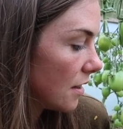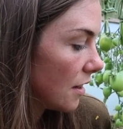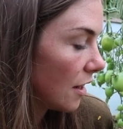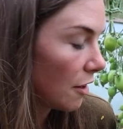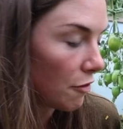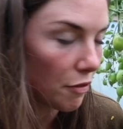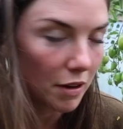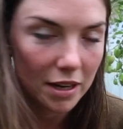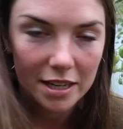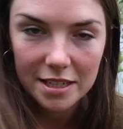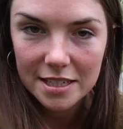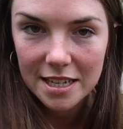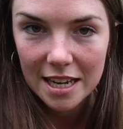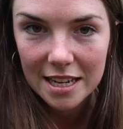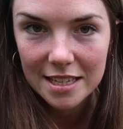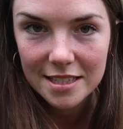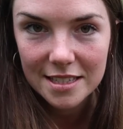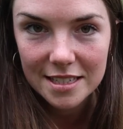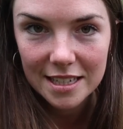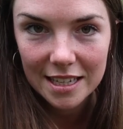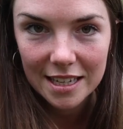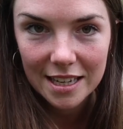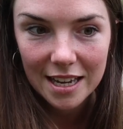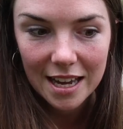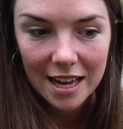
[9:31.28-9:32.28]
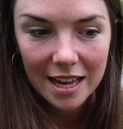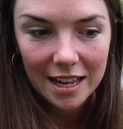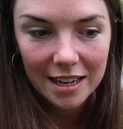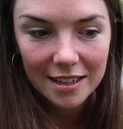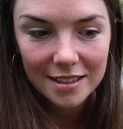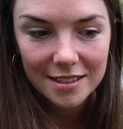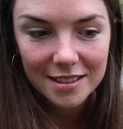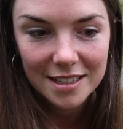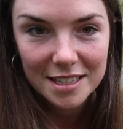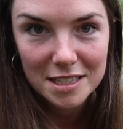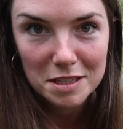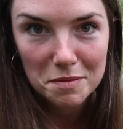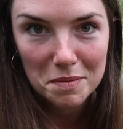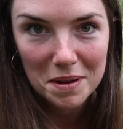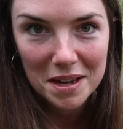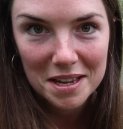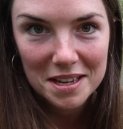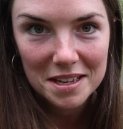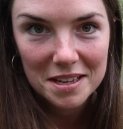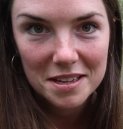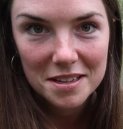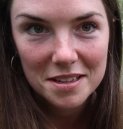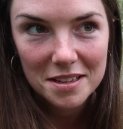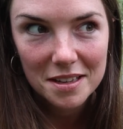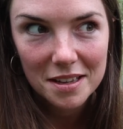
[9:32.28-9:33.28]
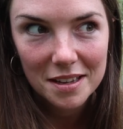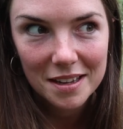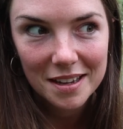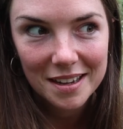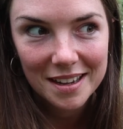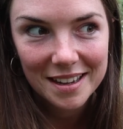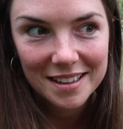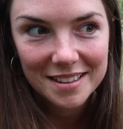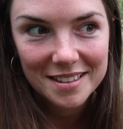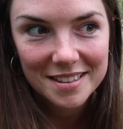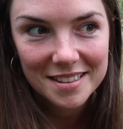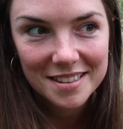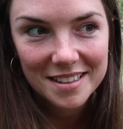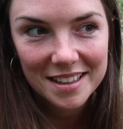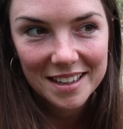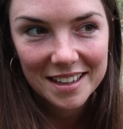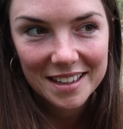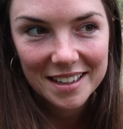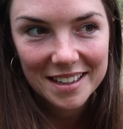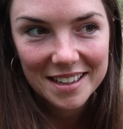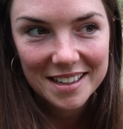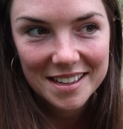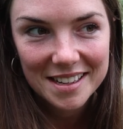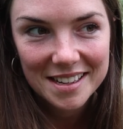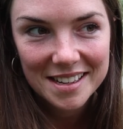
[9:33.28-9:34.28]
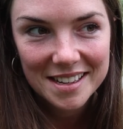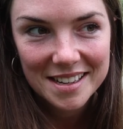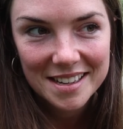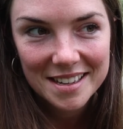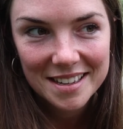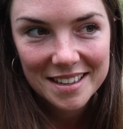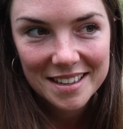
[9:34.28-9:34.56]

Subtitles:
are really tasty, and these are my, I think,